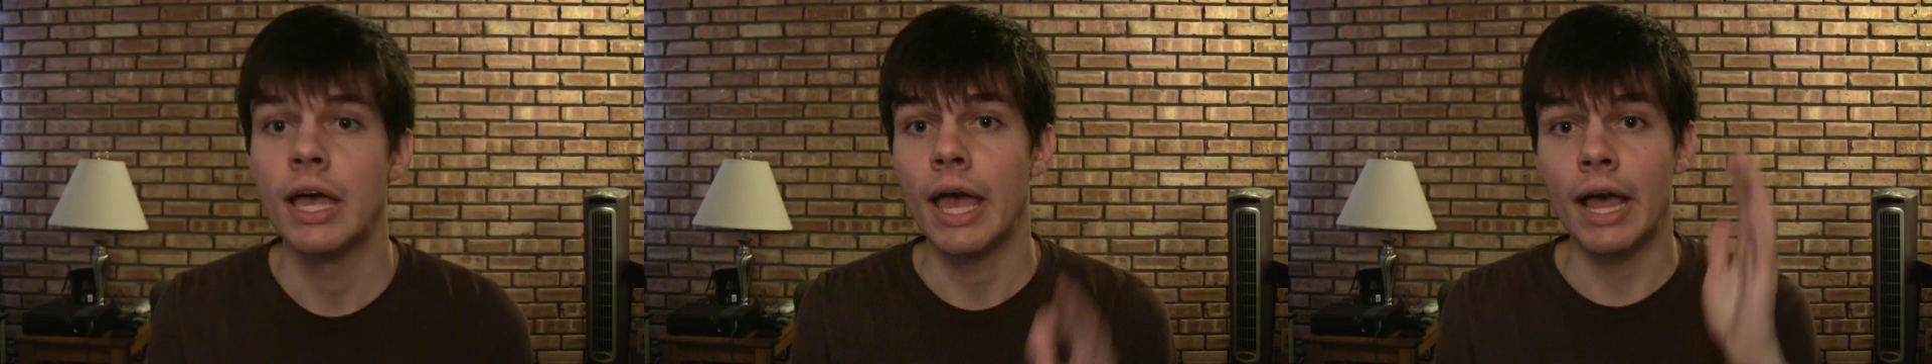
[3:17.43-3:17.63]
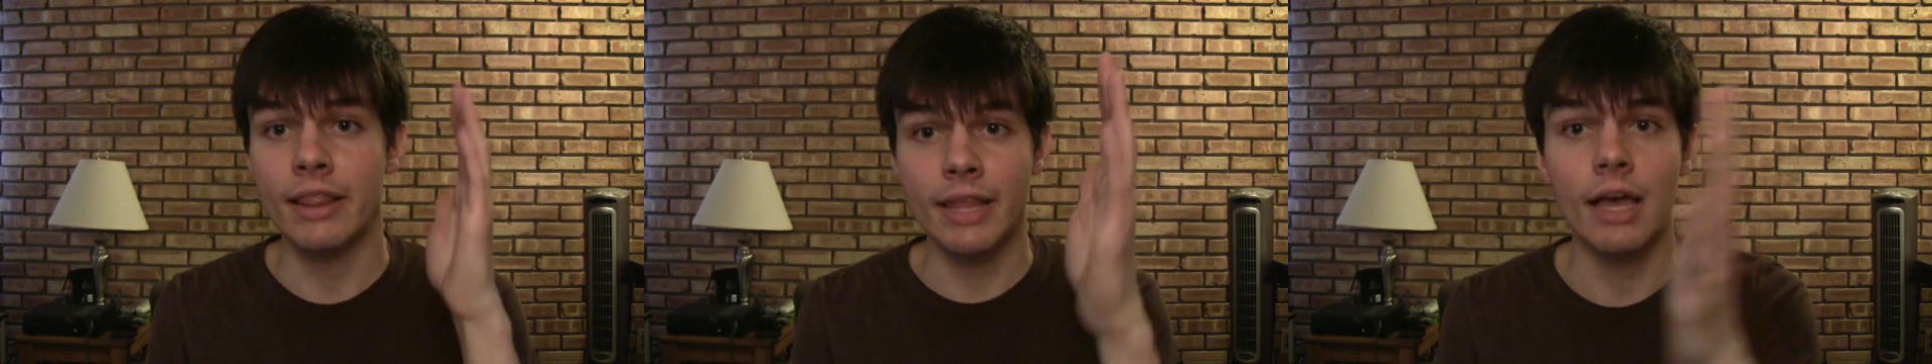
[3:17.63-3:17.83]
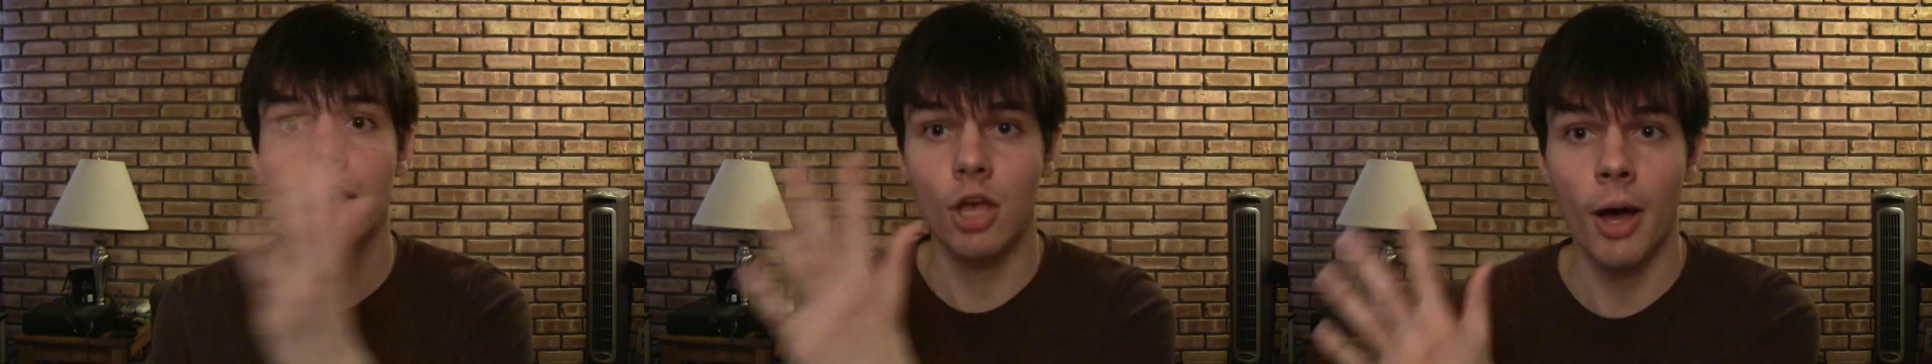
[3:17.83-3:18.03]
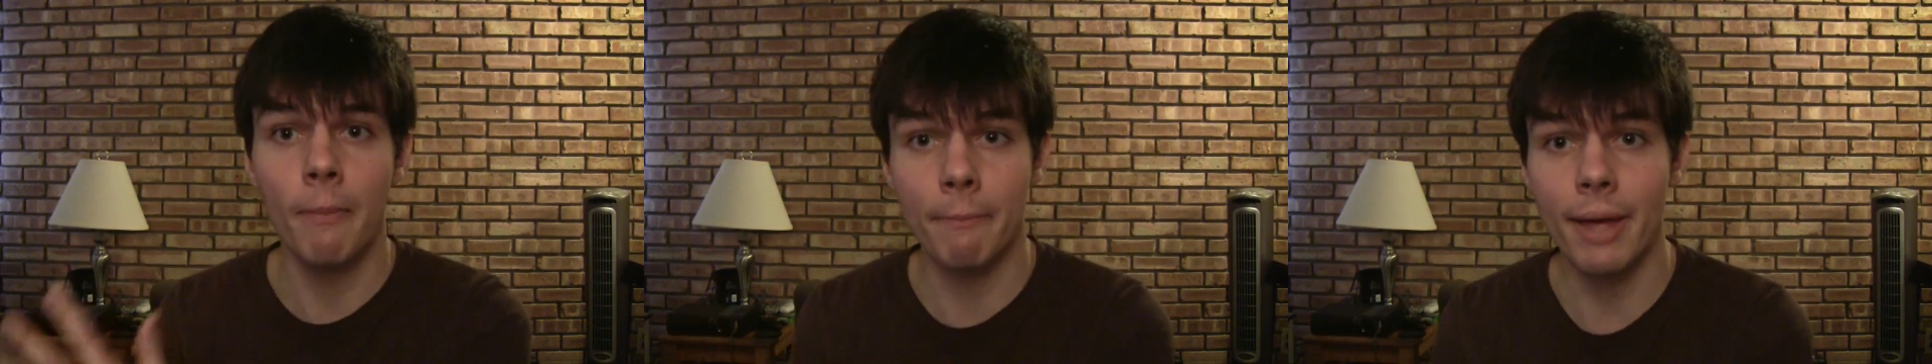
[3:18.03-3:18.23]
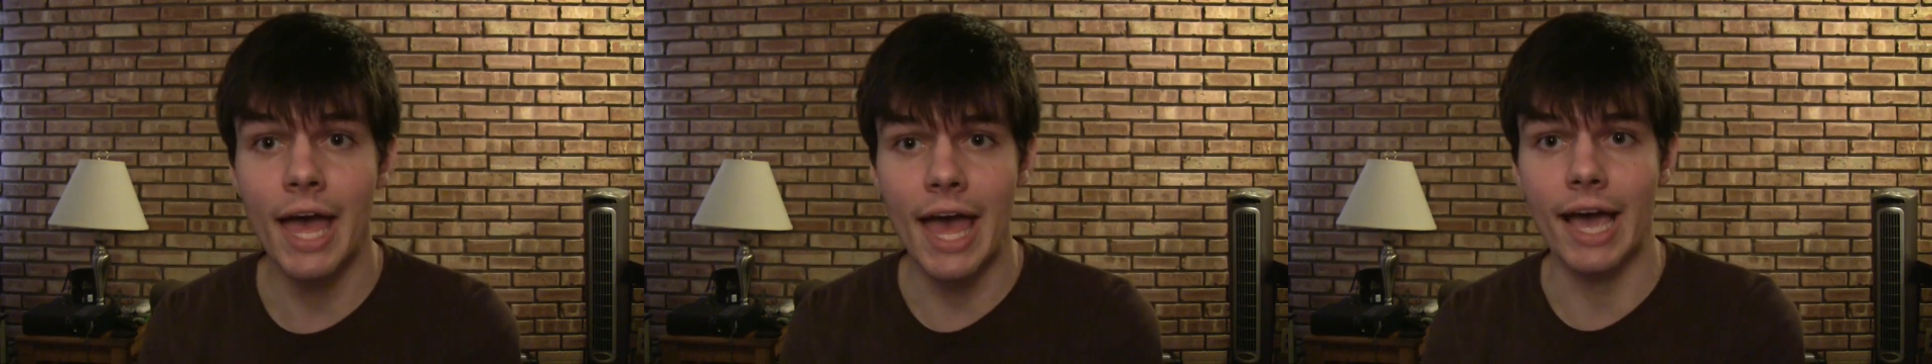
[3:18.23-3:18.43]
and then
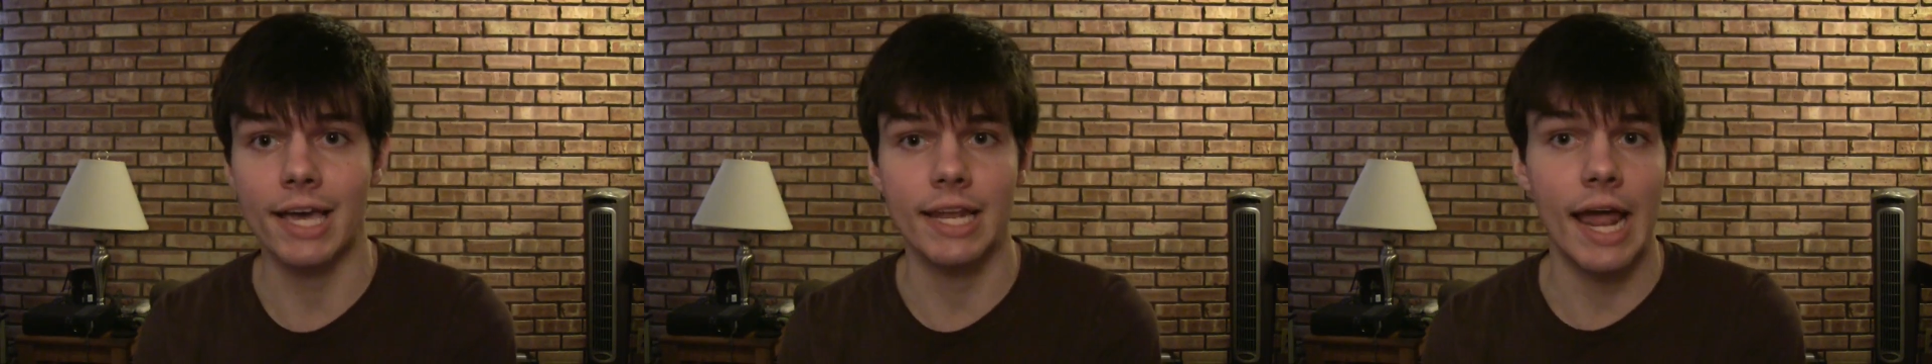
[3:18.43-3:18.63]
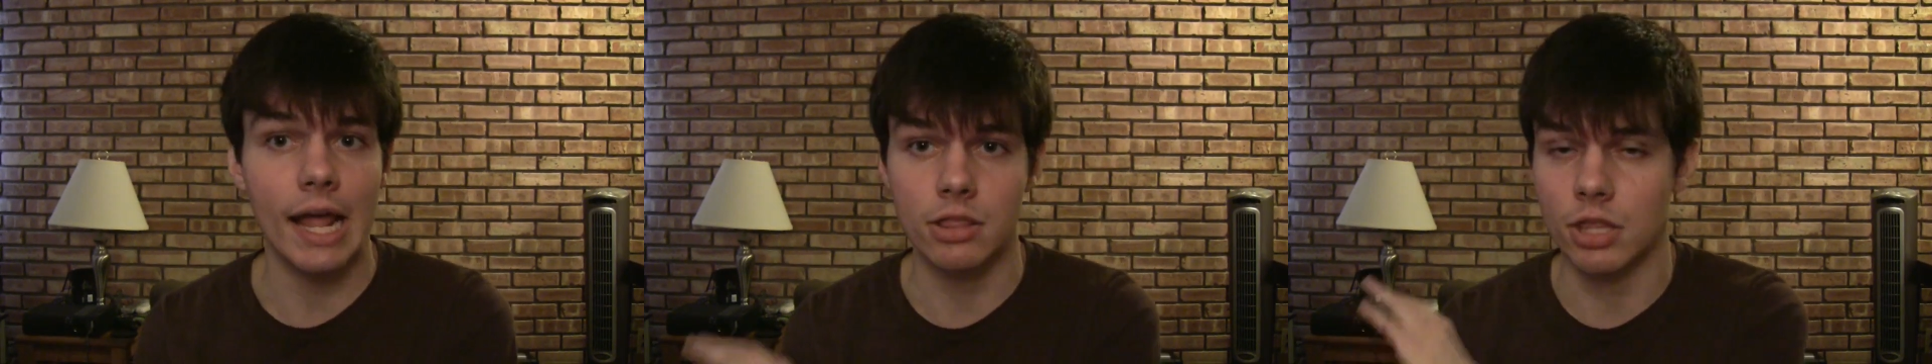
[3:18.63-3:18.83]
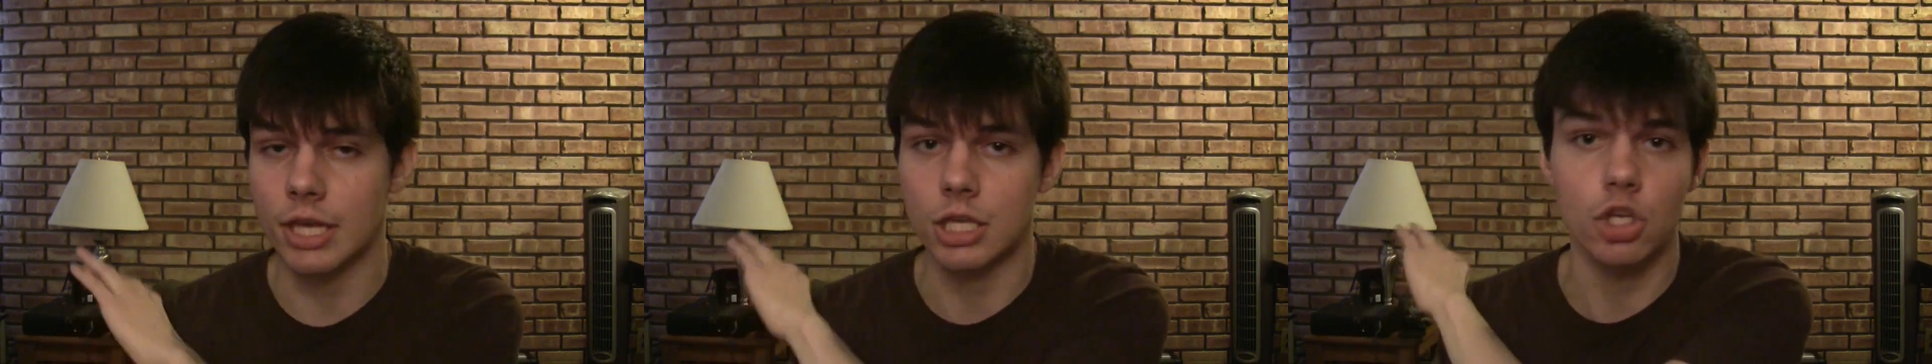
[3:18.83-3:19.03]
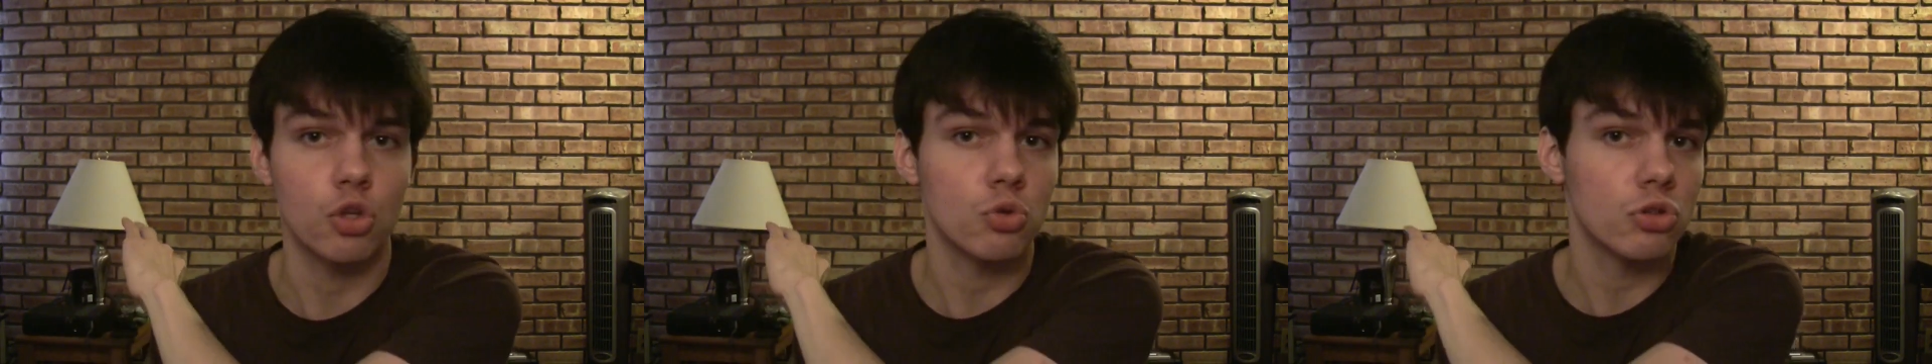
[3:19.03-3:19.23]
come back and act like